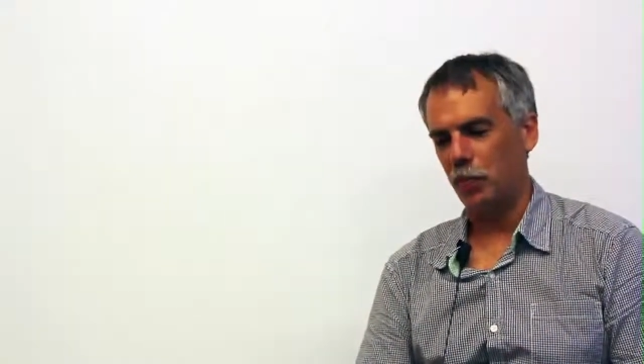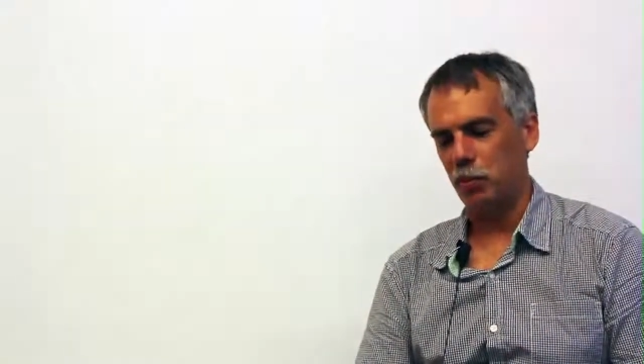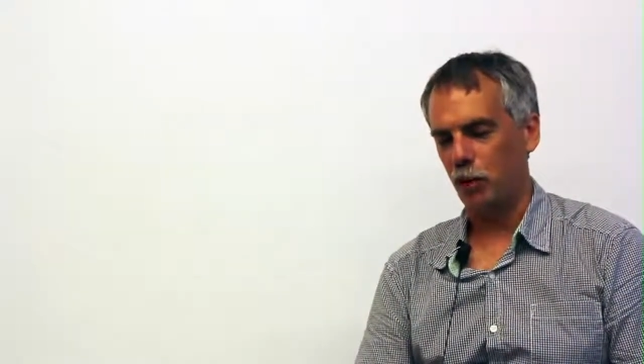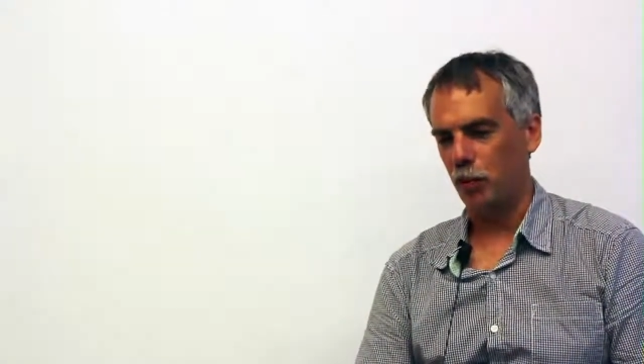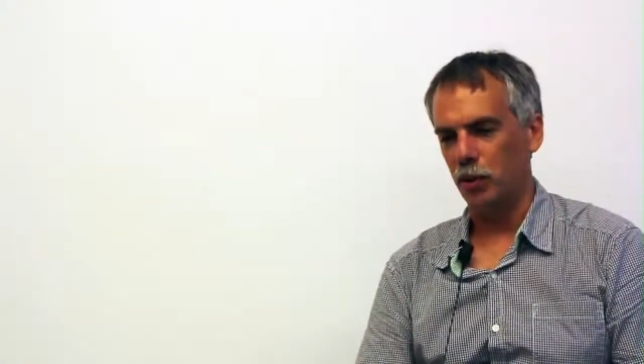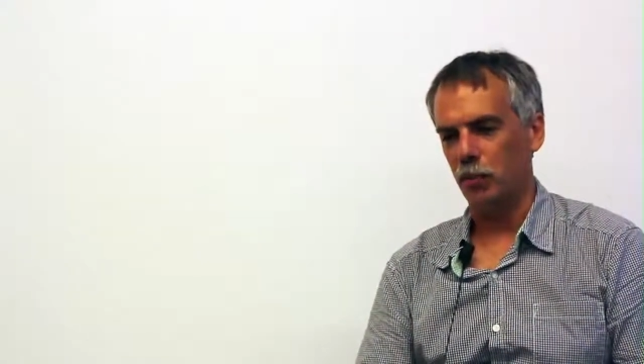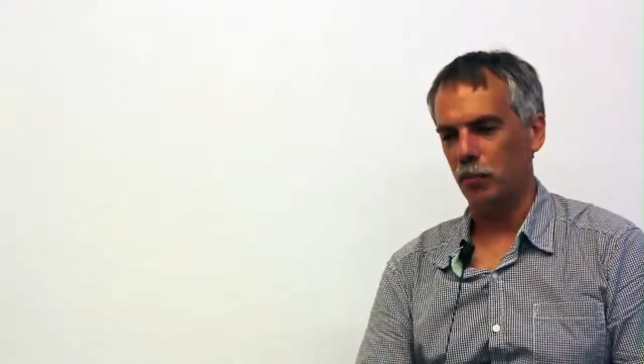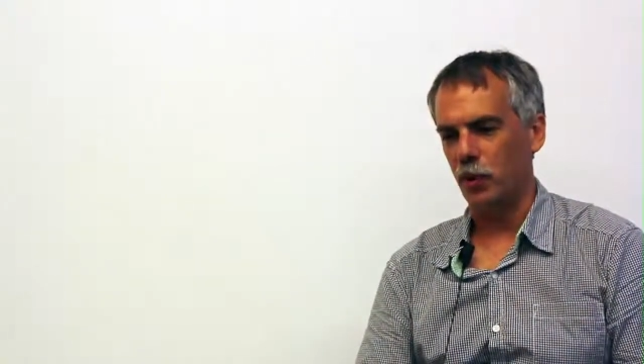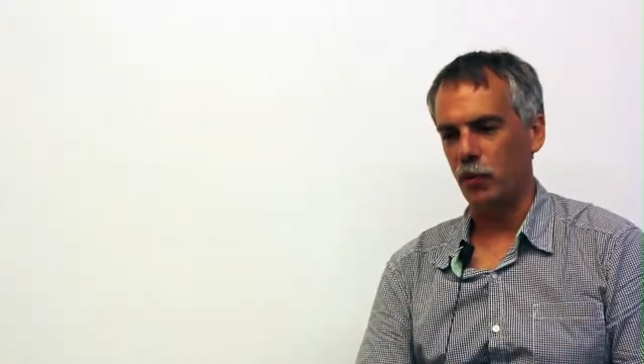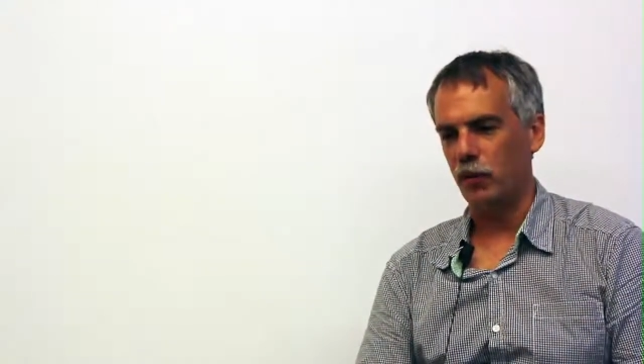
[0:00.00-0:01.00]

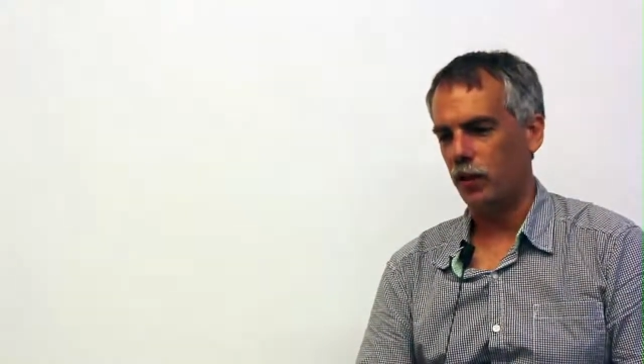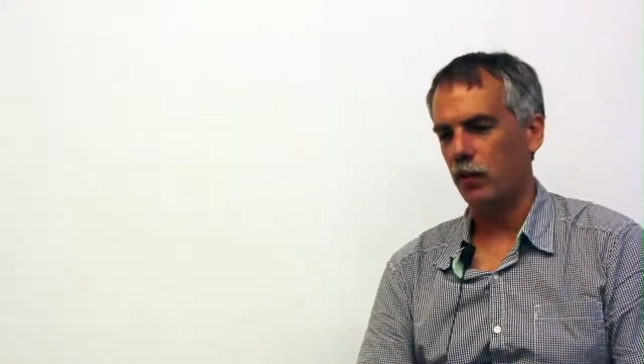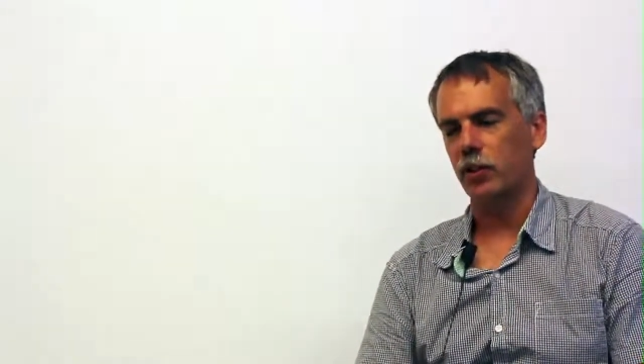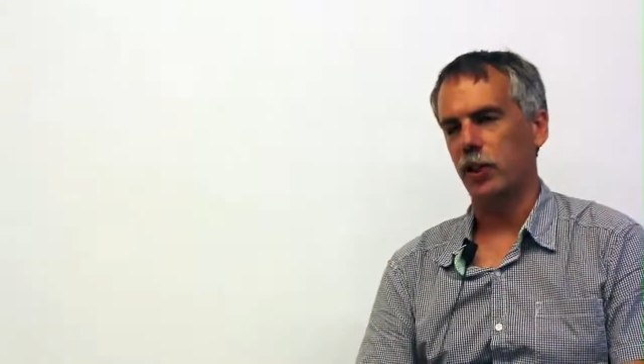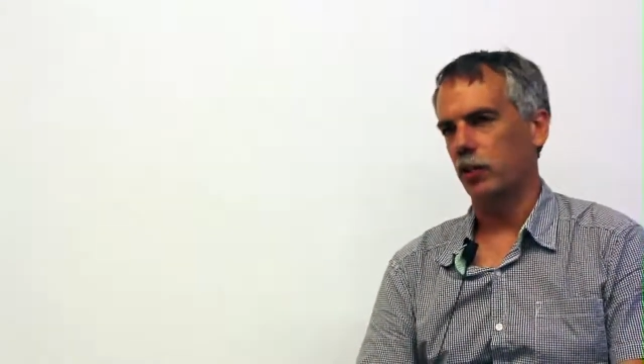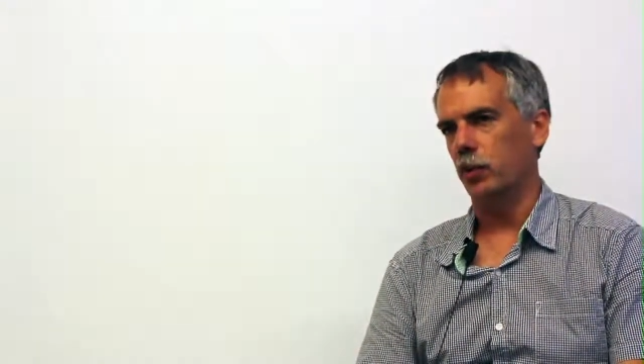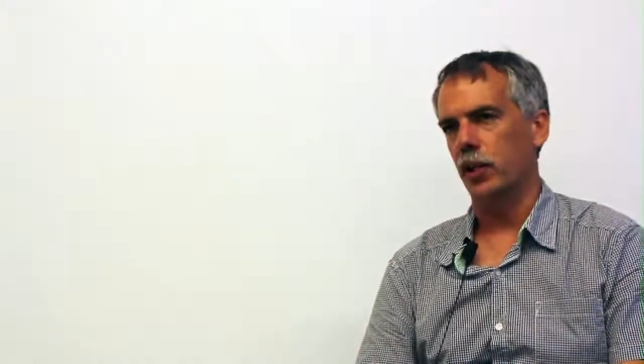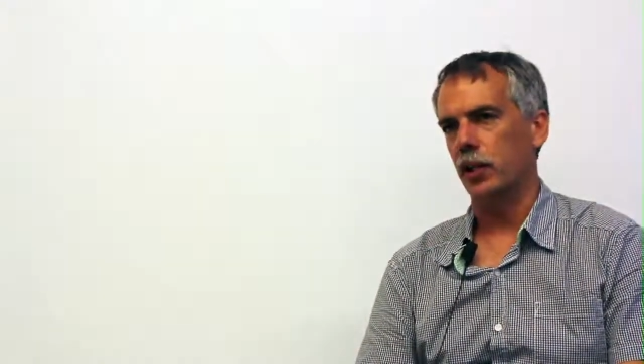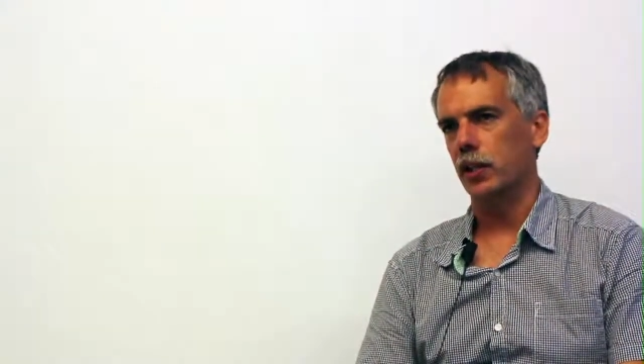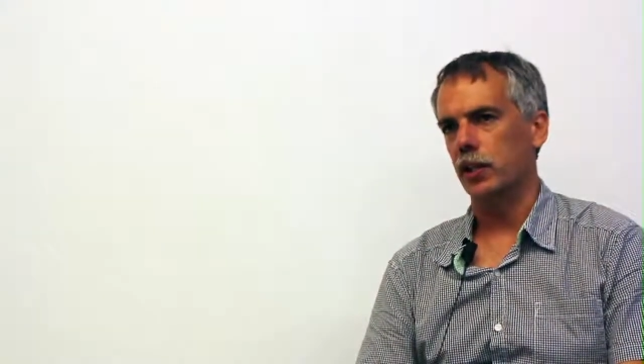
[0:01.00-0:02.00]
problem that we've never dealt
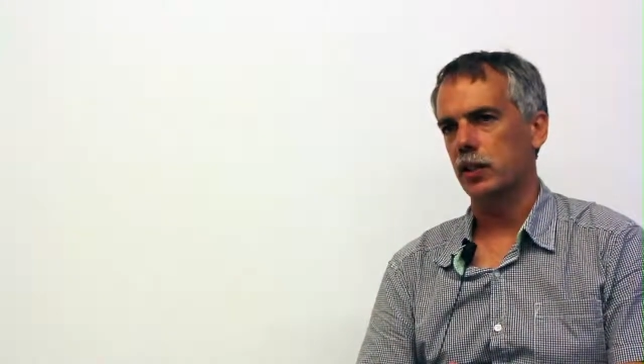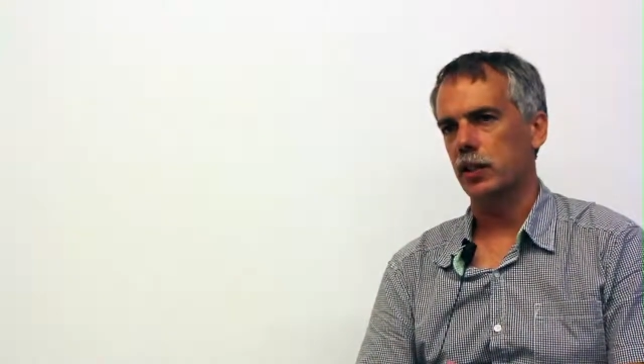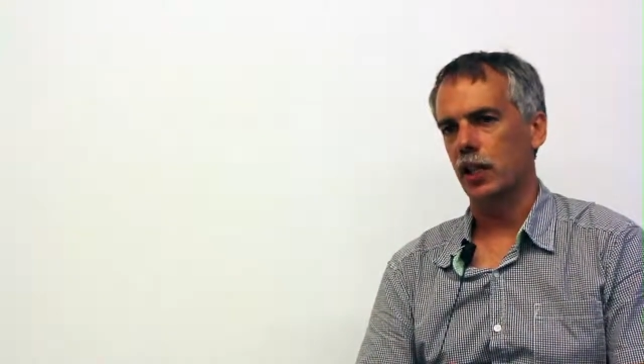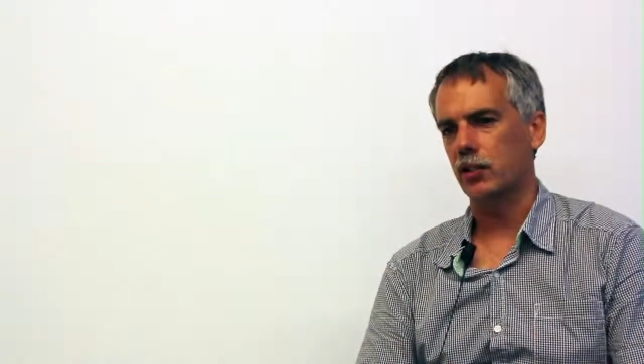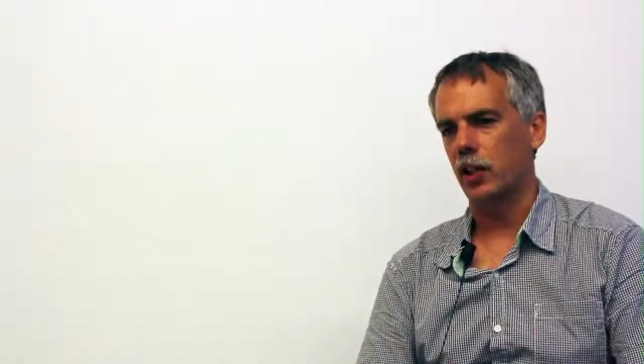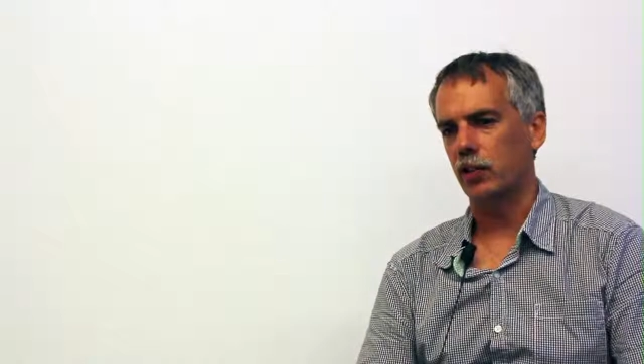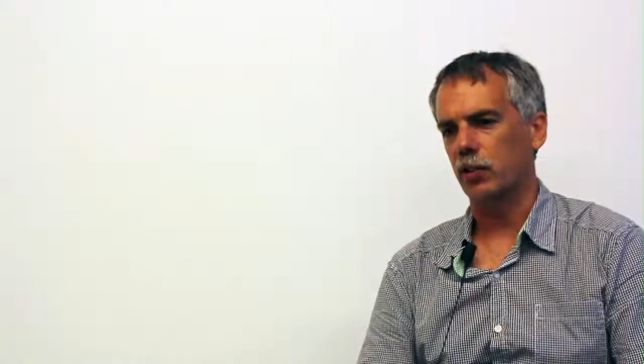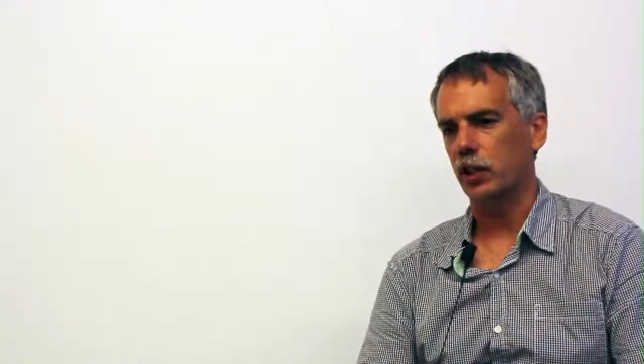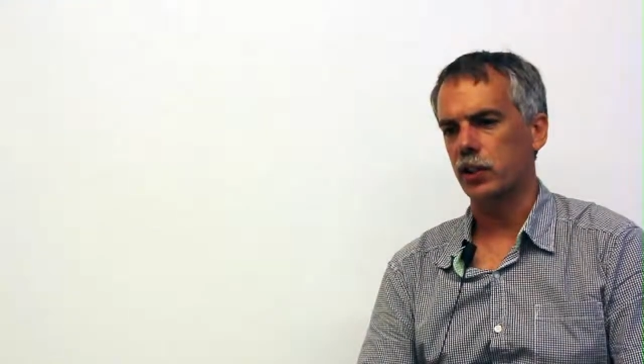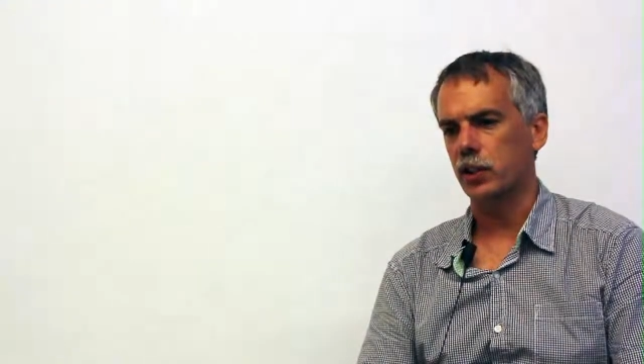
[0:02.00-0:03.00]
with
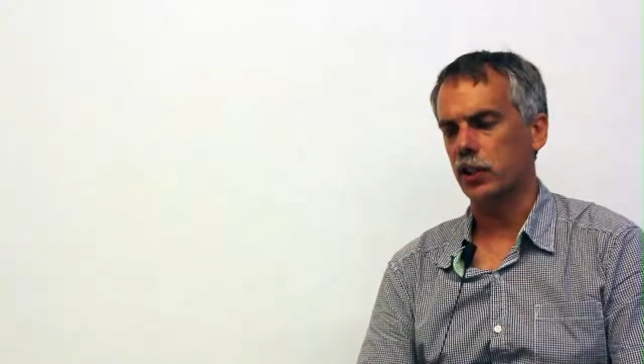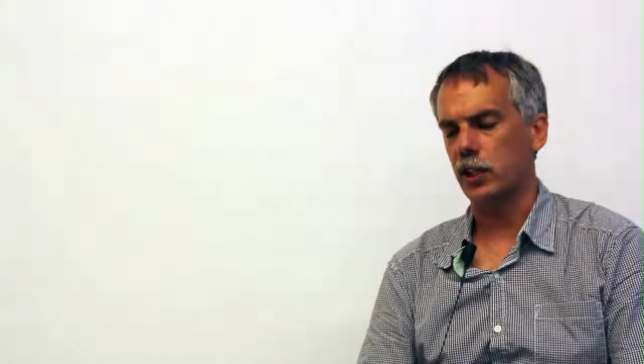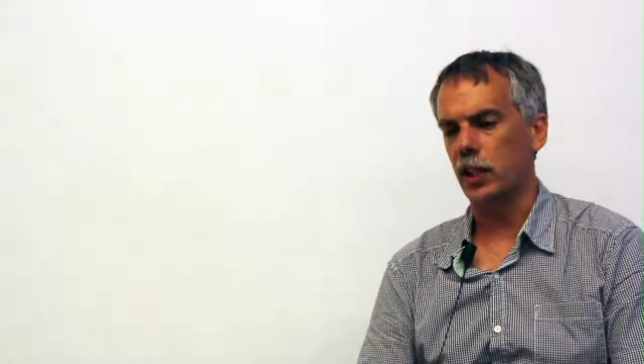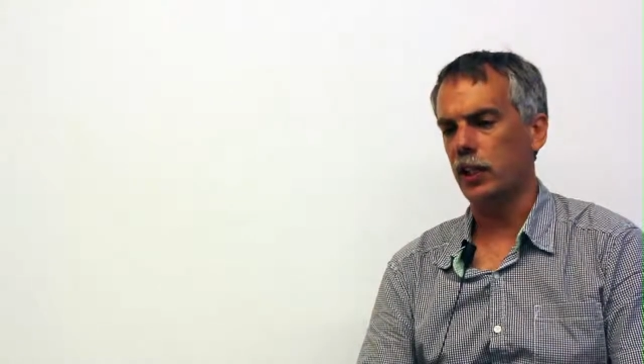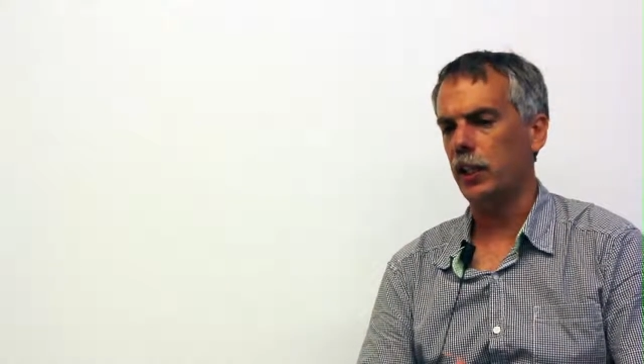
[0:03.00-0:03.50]
satisfactorily as a society,